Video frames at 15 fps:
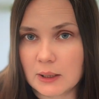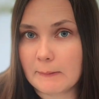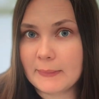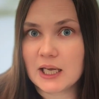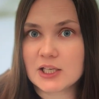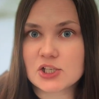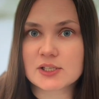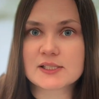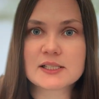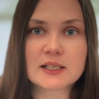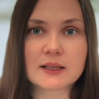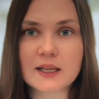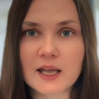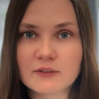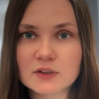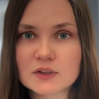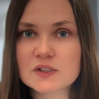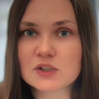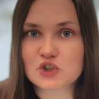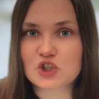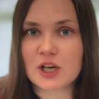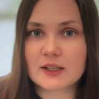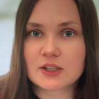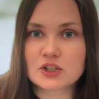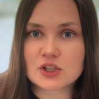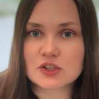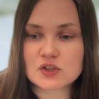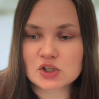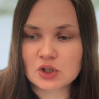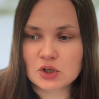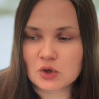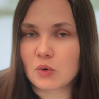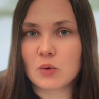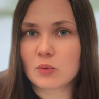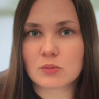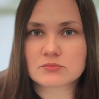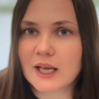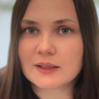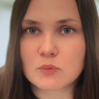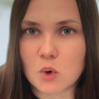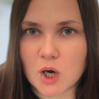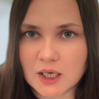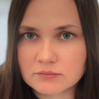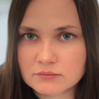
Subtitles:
badges, levels, challenges, and more.